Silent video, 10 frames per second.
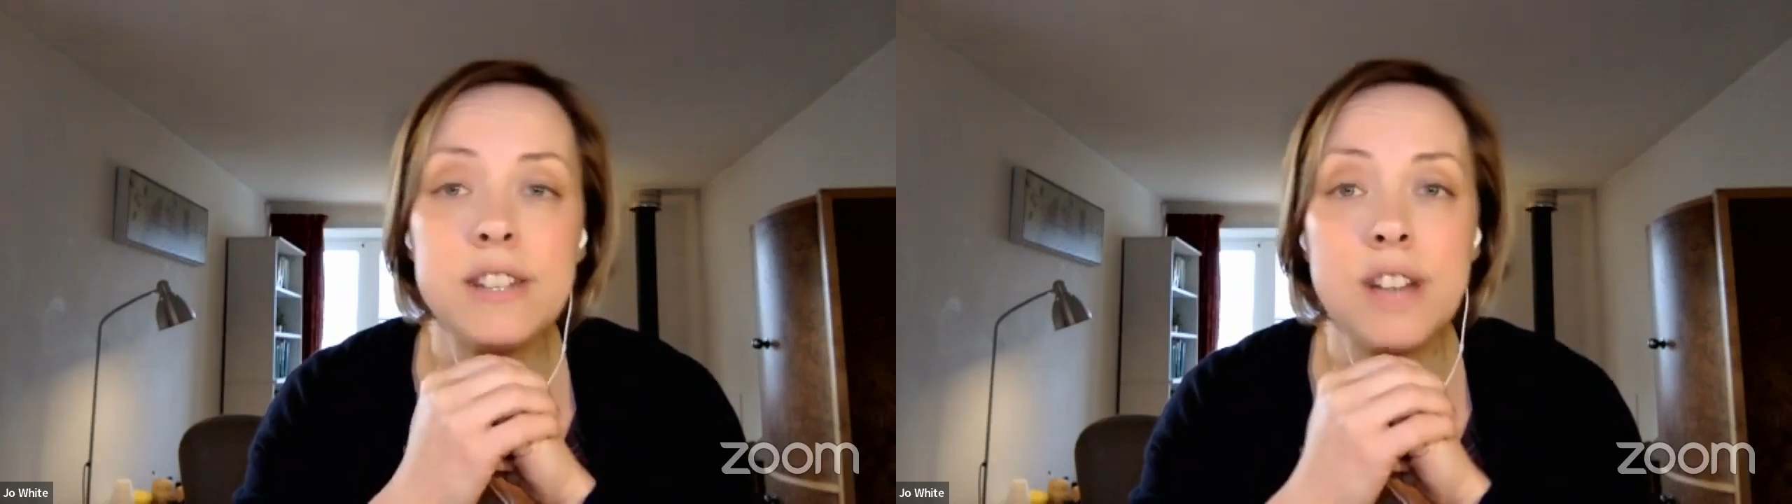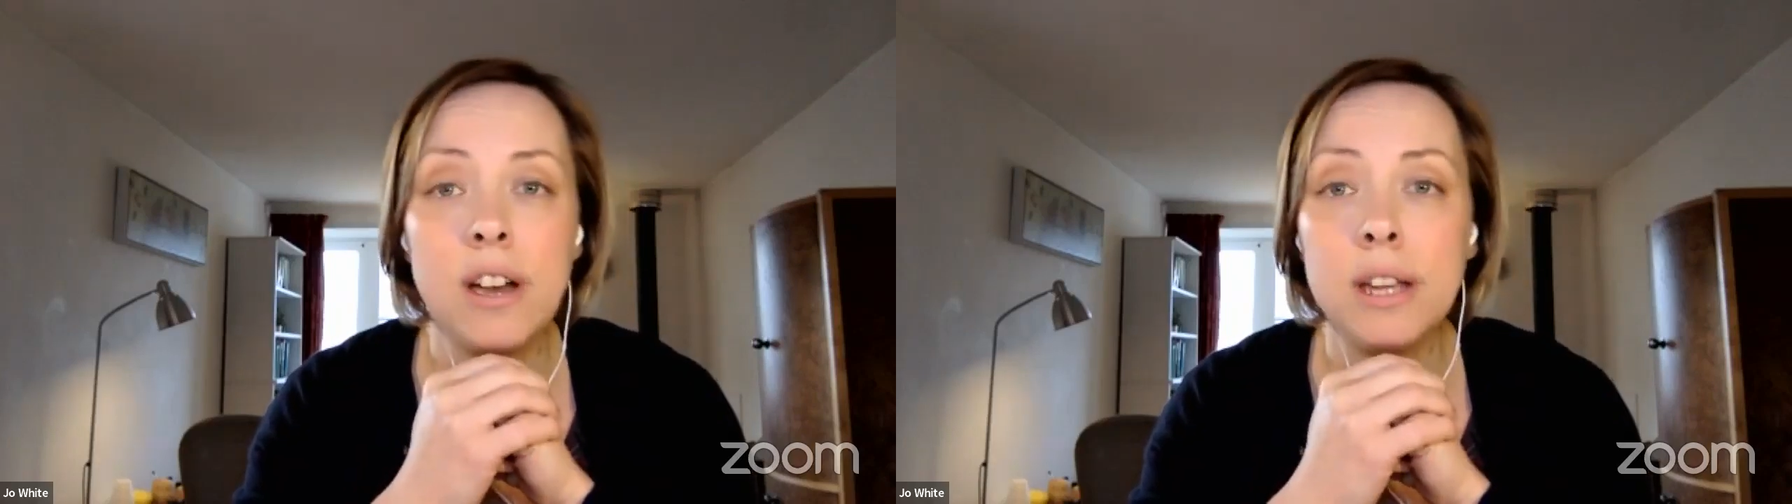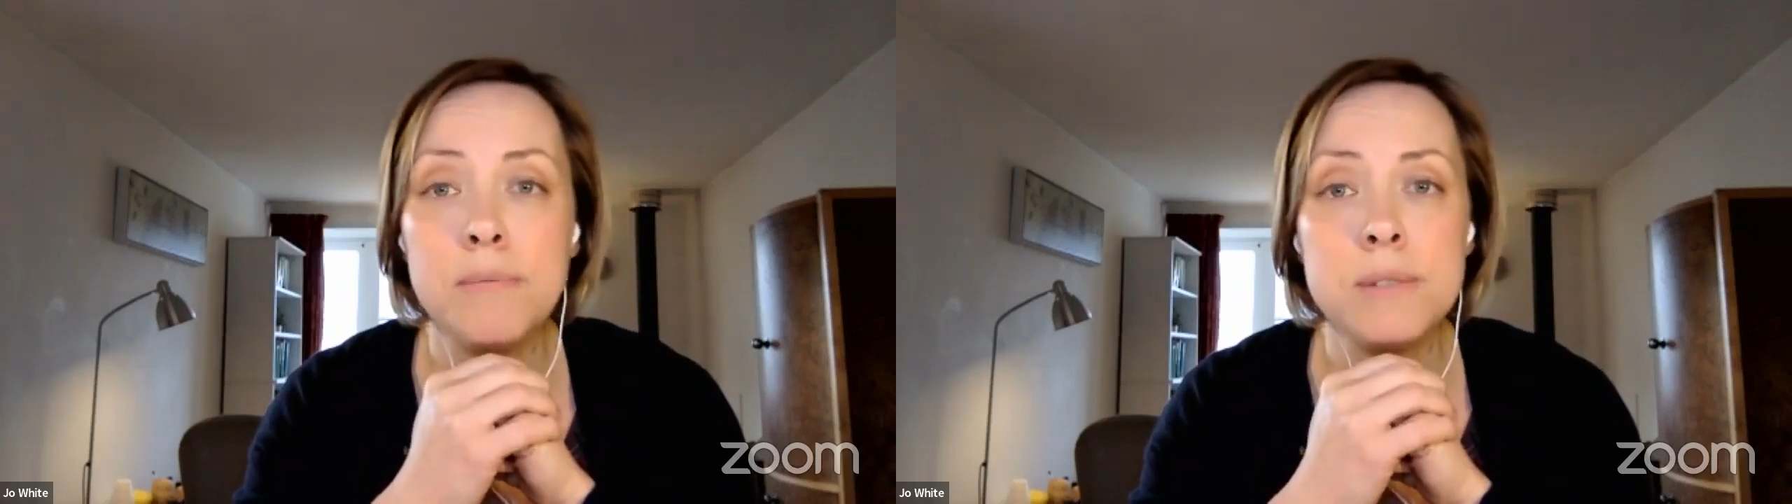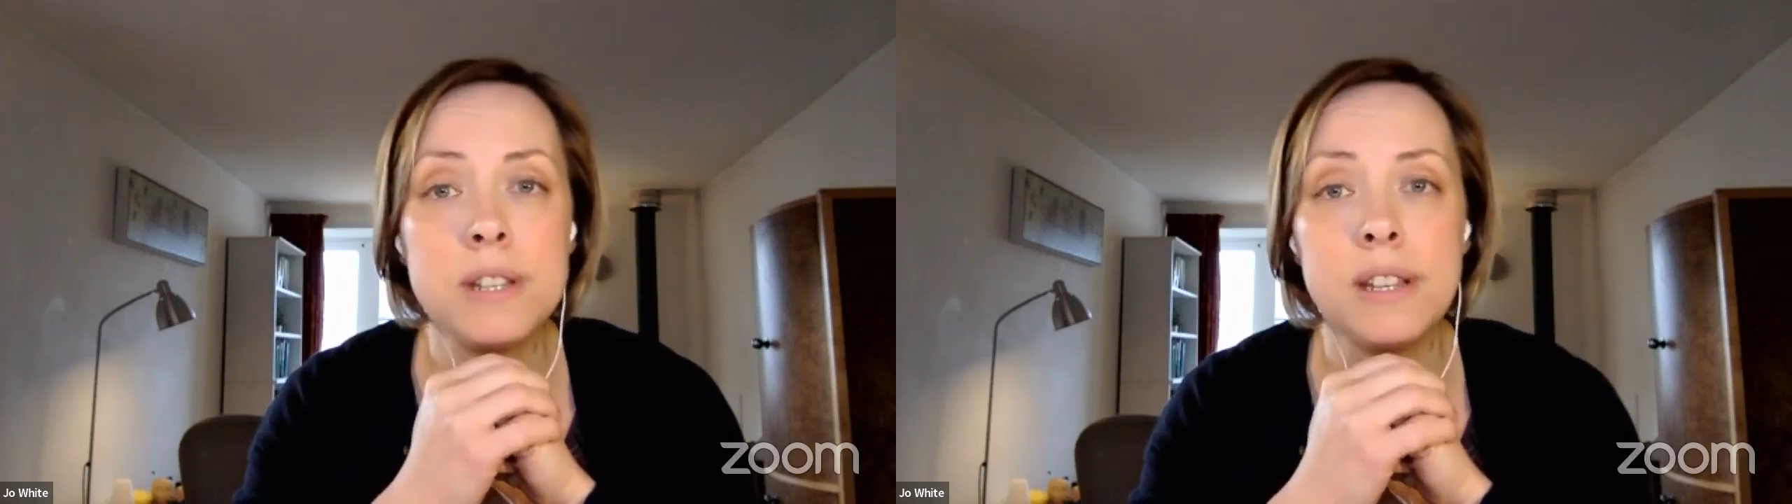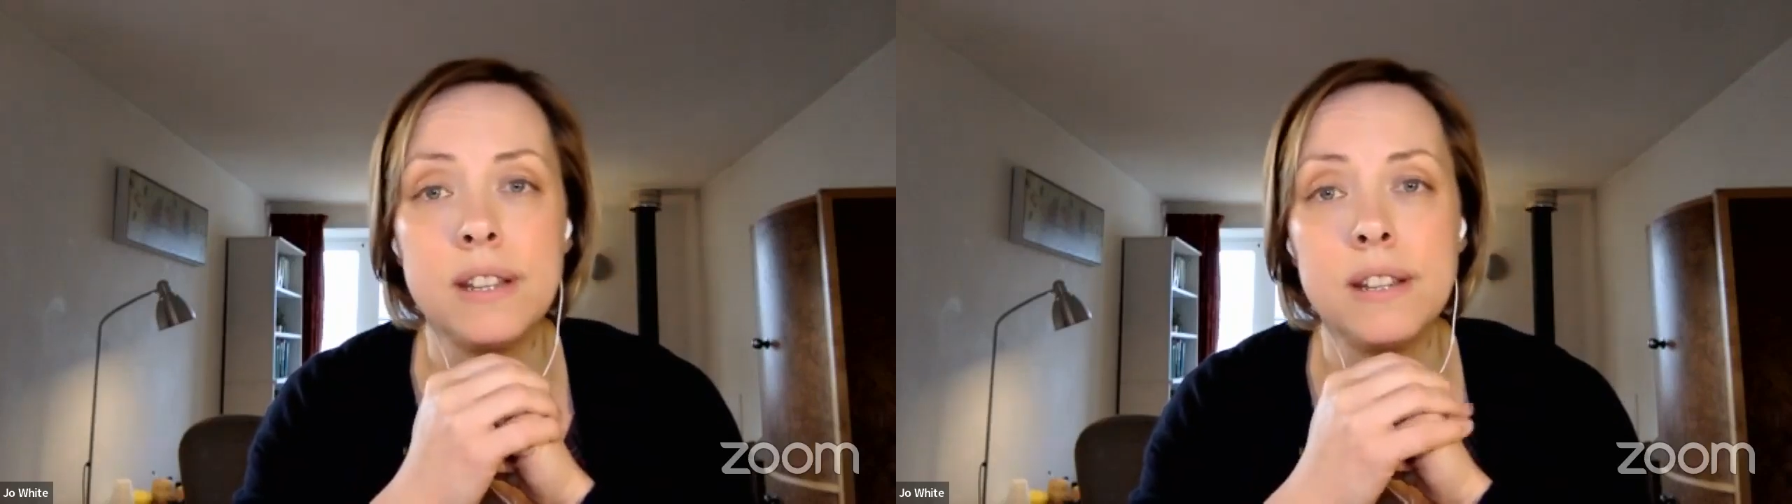time
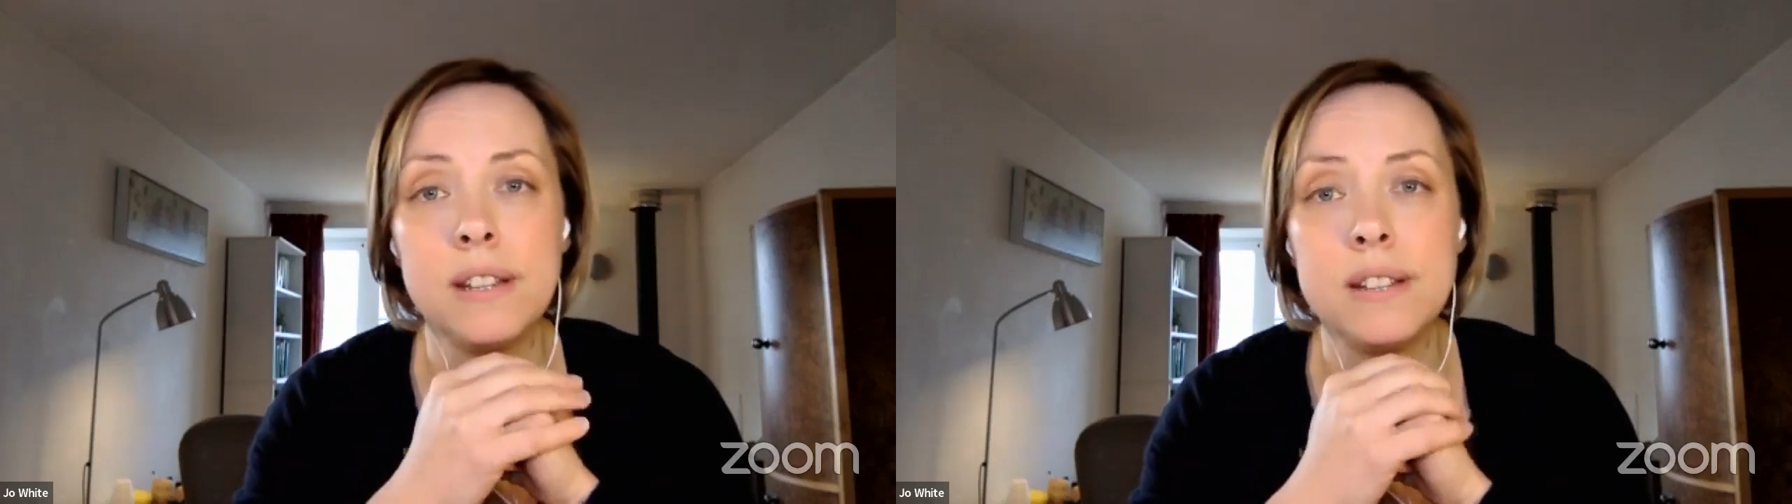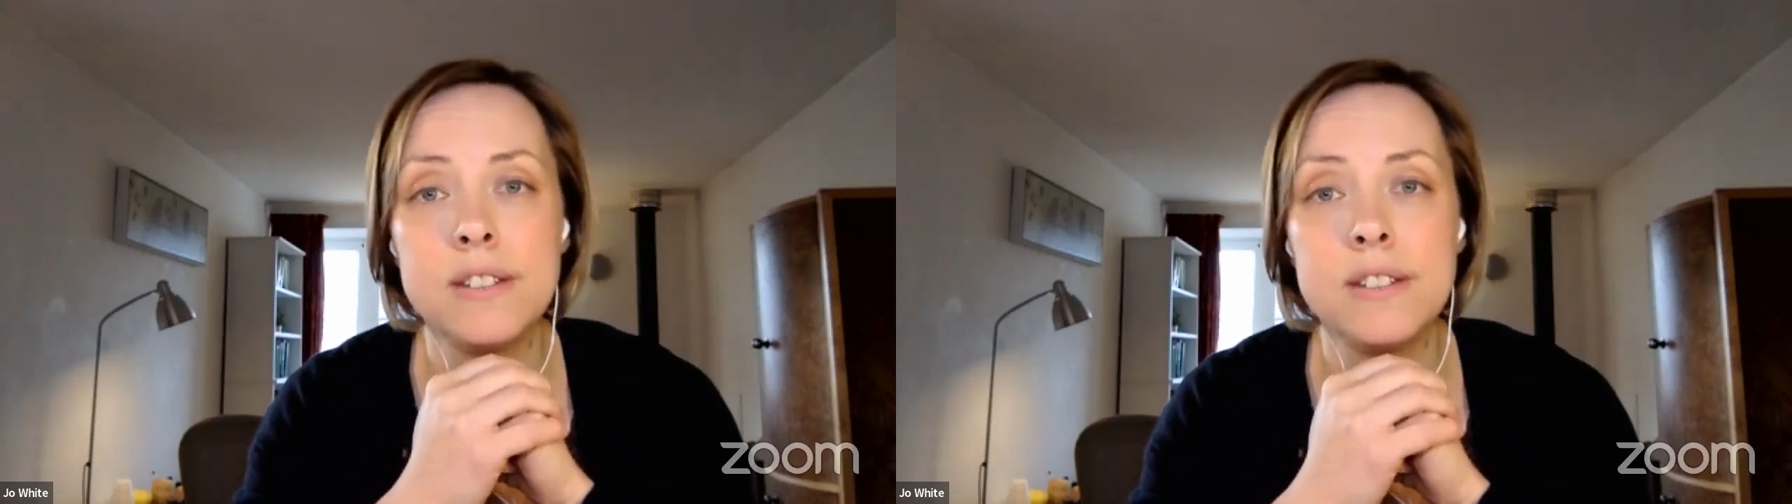to